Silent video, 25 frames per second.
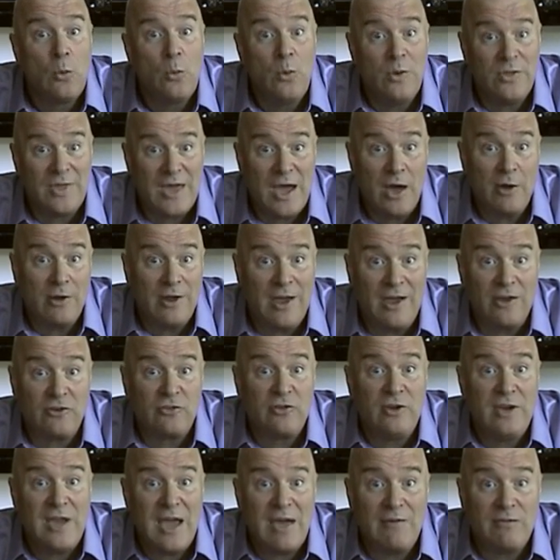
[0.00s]
without
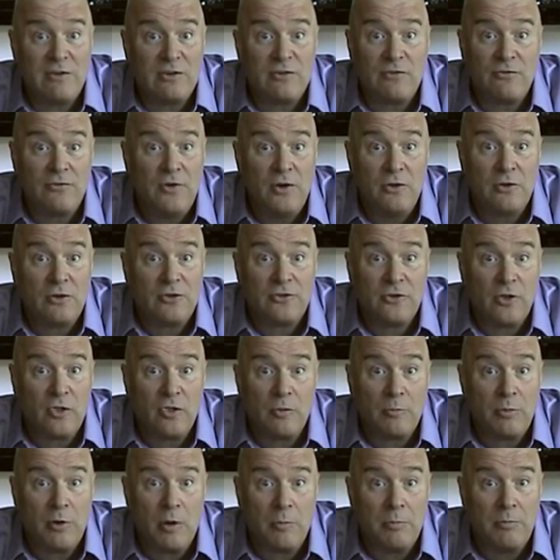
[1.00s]
actually having to focus
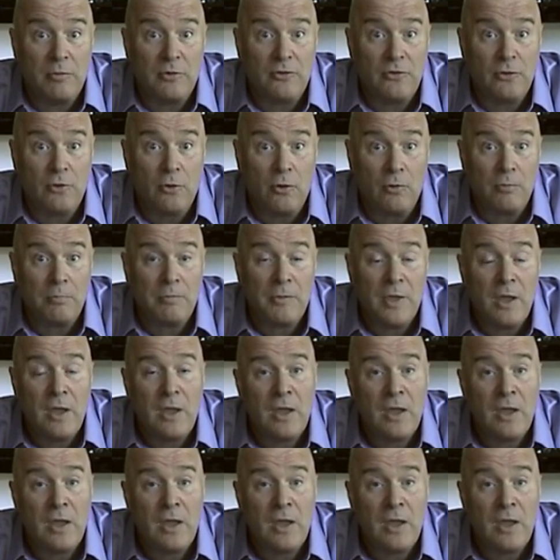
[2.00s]
on the problem at all.